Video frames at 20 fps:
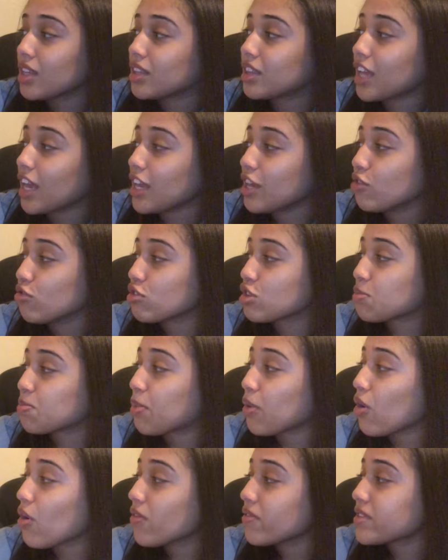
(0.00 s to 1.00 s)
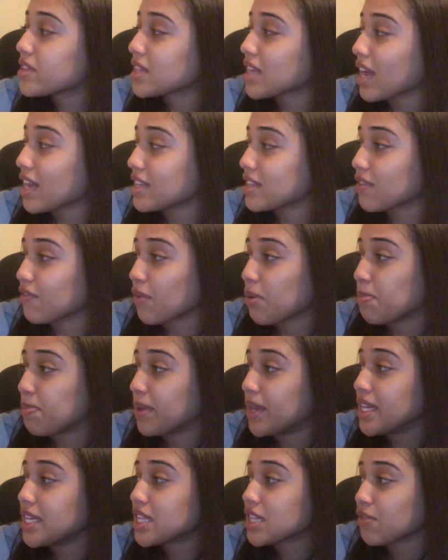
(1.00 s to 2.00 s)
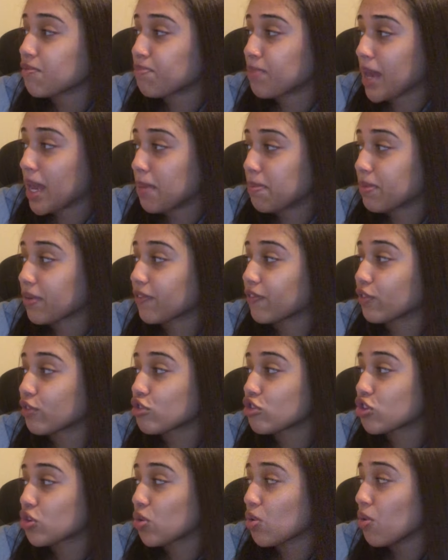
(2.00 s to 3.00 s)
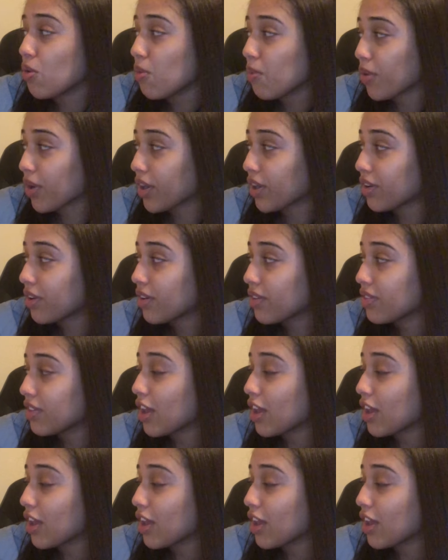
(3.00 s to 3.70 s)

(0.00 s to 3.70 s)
They use both sides of a piece of paper for schoolwork.